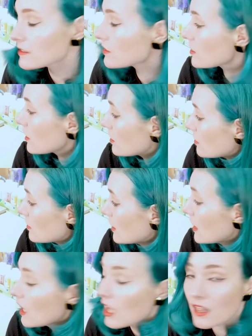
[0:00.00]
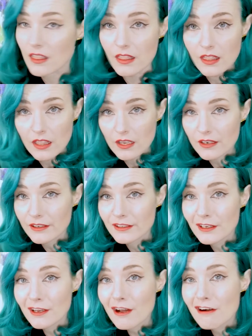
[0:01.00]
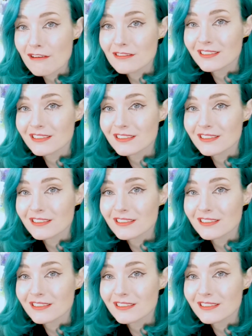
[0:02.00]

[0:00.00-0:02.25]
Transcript: So there you go.